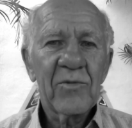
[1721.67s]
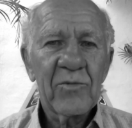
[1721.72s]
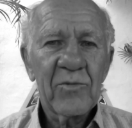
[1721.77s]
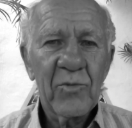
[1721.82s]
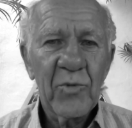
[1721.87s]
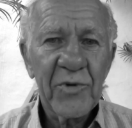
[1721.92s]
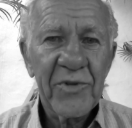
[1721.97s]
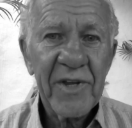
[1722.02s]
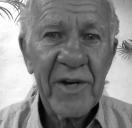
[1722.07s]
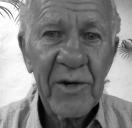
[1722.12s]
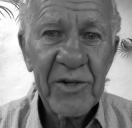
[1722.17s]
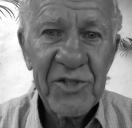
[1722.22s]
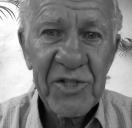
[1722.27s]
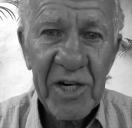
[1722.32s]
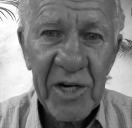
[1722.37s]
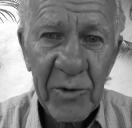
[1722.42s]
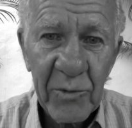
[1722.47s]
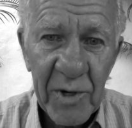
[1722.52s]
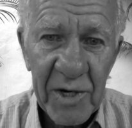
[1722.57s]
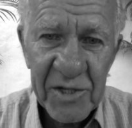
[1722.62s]
within a
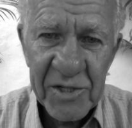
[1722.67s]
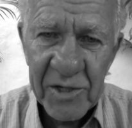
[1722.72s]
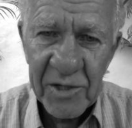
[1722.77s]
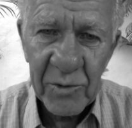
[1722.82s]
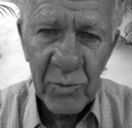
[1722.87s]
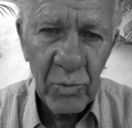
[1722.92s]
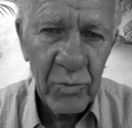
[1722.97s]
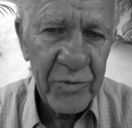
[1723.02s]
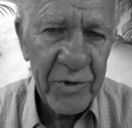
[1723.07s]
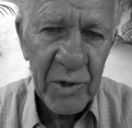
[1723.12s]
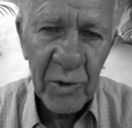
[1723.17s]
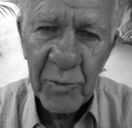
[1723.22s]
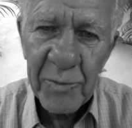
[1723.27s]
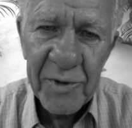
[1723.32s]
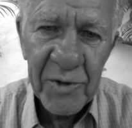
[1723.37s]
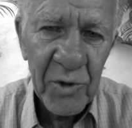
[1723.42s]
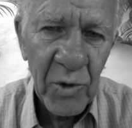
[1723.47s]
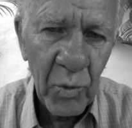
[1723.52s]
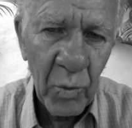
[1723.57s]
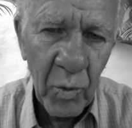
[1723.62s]
generation there would be
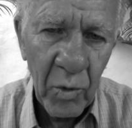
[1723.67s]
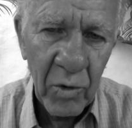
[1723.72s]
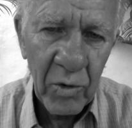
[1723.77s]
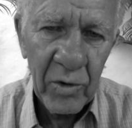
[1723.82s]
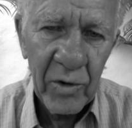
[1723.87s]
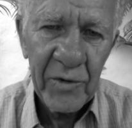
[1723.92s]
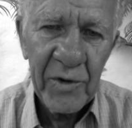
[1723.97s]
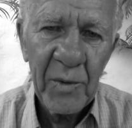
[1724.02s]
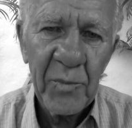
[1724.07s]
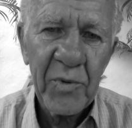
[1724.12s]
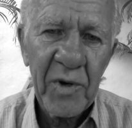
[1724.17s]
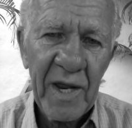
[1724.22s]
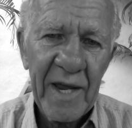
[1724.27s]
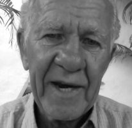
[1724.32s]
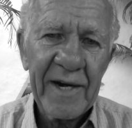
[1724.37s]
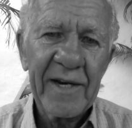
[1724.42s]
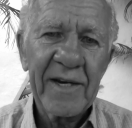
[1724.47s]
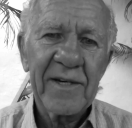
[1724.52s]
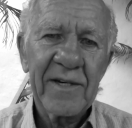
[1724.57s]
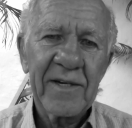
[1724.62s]
no war on the planet.